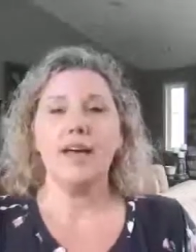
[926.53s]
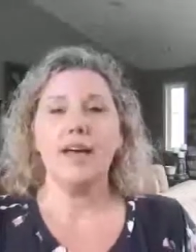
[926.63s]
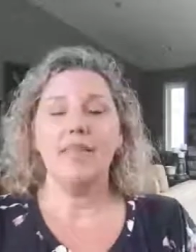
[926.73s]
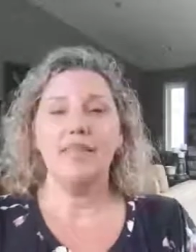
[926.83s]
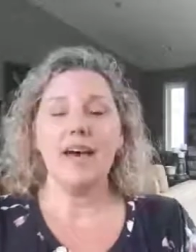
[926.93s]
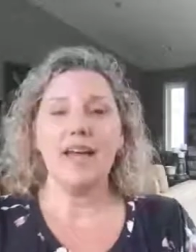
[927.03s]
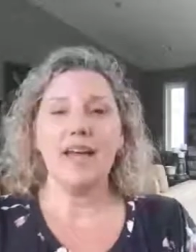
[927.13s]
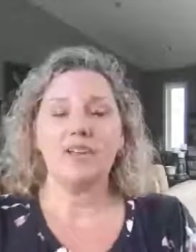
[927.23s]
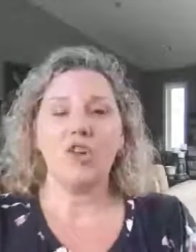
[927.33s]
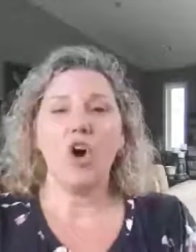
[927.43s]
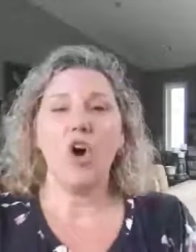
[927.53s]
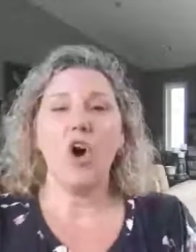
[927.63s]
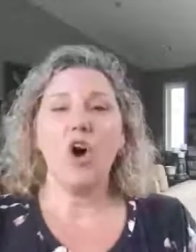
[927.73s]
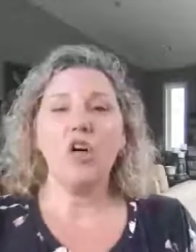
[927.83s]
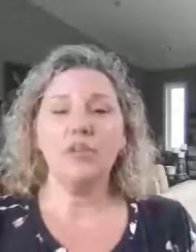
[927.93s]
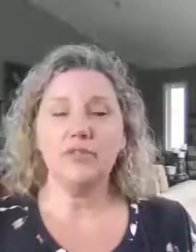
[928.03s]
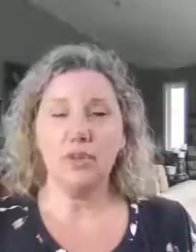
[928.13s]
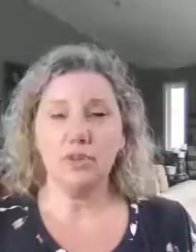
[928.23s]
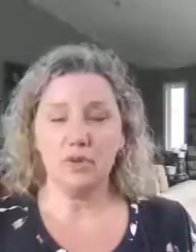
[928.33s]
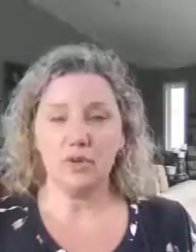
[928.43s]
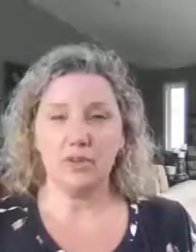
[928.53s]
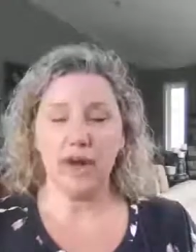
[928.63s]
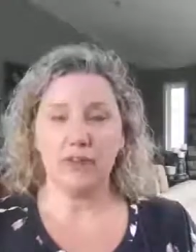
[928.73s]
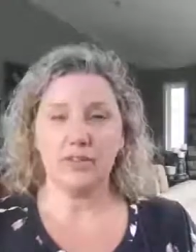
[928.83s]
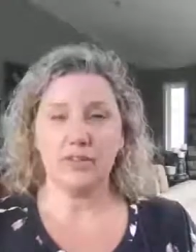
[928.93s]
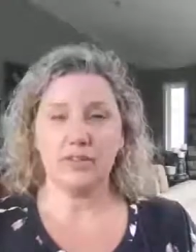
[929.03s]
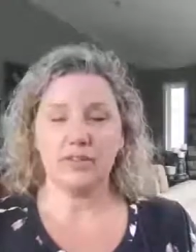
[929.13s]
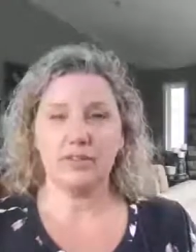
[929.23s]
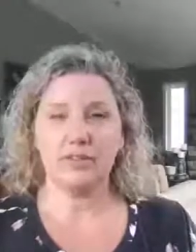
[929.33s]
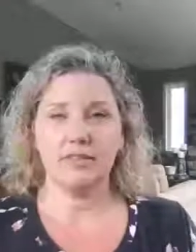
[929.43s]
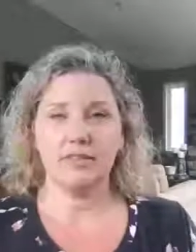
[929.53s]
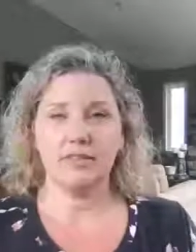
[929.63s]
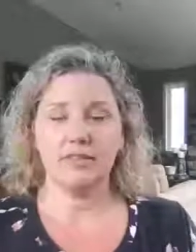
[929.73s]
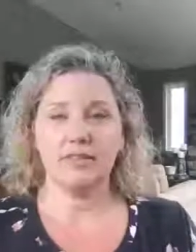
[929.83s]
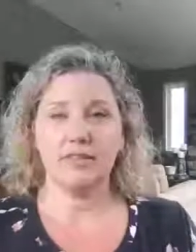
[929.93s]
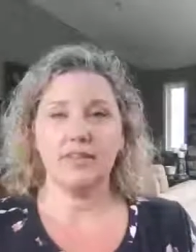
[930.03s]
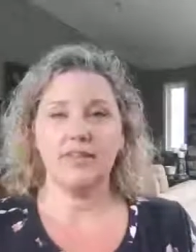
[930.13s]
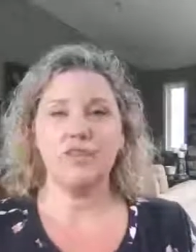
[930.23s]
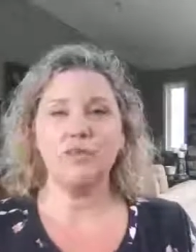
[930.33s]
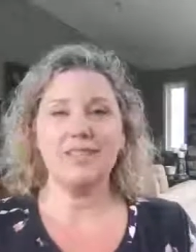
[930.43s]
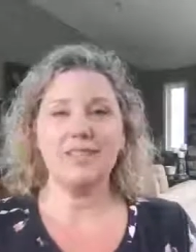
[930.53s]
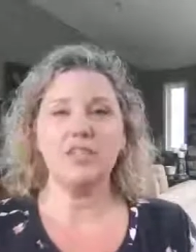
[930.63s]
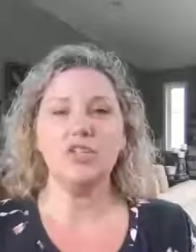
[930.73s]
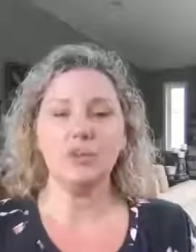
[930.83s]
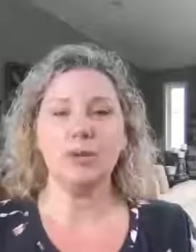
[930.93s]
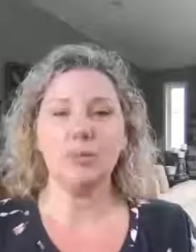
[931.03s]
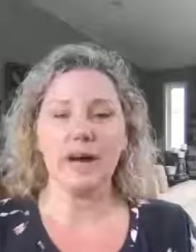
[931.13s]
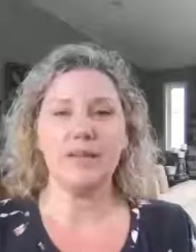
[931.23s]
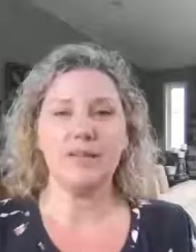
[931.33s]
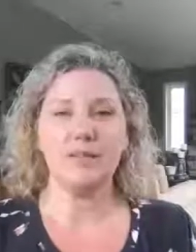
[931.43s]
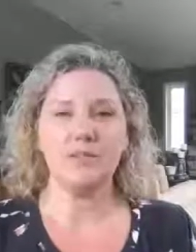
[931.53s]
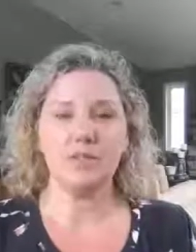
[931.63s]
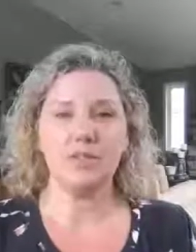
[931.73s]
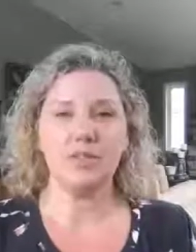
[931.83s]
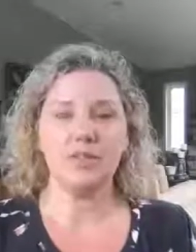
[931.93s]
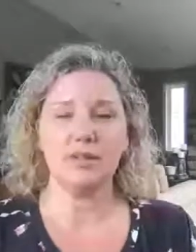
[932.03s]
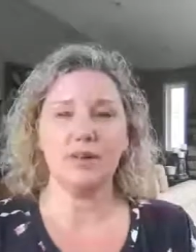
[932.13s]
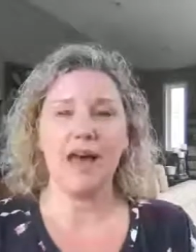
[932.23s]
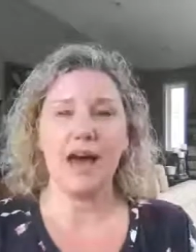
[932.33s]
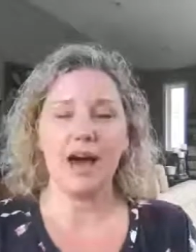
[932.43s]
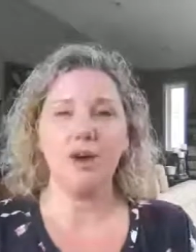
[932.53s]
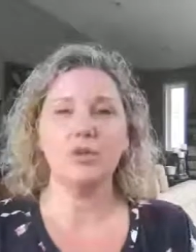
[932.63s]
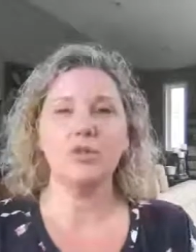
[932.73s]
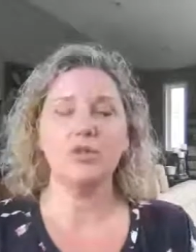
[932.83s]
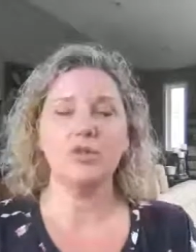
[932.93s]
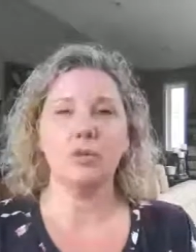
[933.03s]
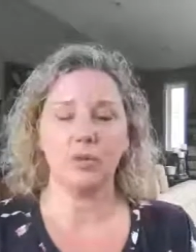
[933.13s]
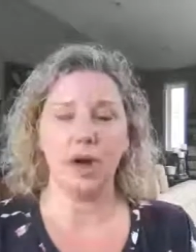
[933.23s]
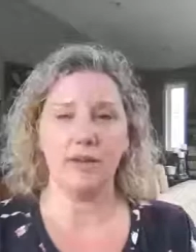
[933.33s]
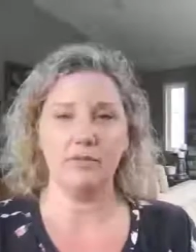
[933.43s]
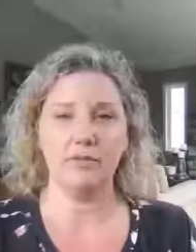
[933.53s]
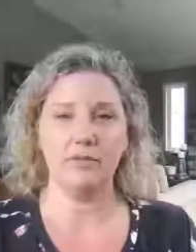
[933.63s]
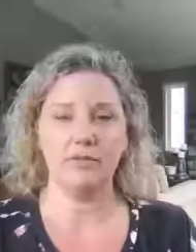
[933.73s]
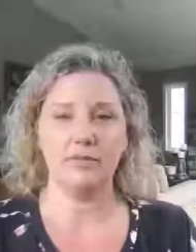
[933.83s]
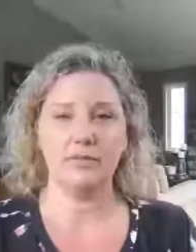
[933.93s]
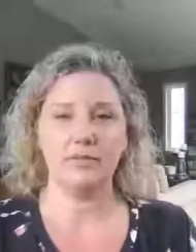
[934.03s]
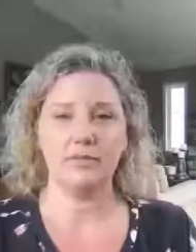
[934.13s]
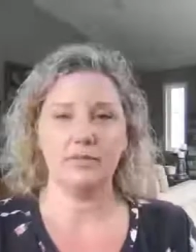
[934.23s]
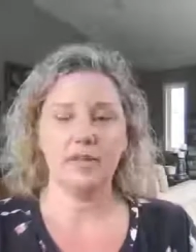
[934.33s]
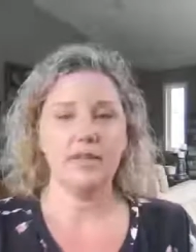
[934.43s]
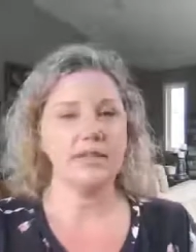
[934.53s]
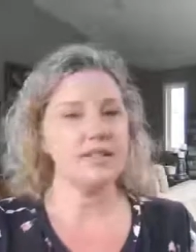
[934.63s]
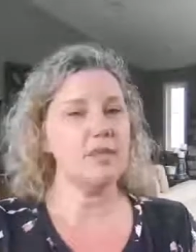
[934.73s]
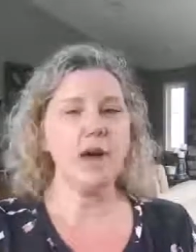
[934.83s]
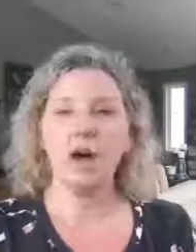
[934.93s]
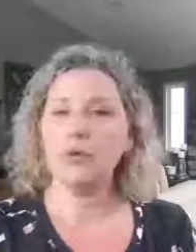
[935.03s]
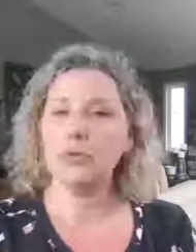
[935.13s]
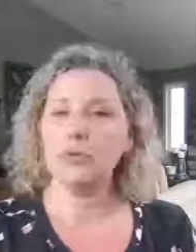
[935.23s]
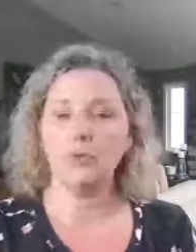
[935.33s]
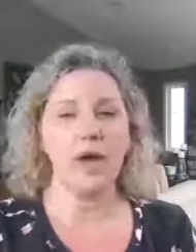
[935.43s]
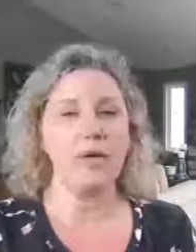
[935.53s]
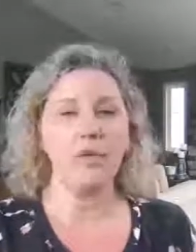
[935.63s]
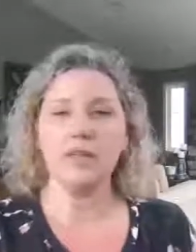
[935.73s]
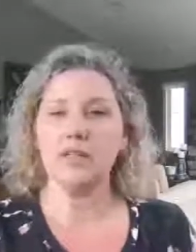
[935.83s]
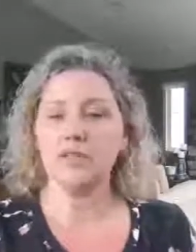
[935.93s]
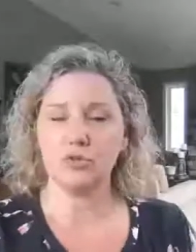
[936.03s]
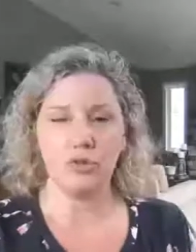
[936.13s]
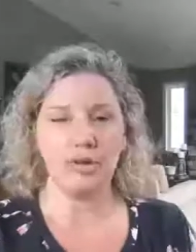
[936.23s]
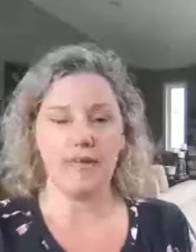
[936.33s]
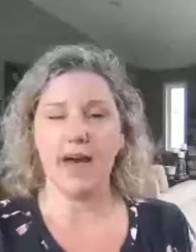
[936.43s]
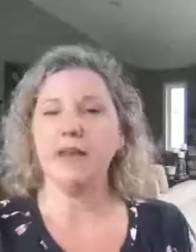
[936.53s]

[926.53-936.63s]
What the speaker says: That has all of the immune factors to teach your body's immune system how to thrive. Somehow through the way we destroyed that.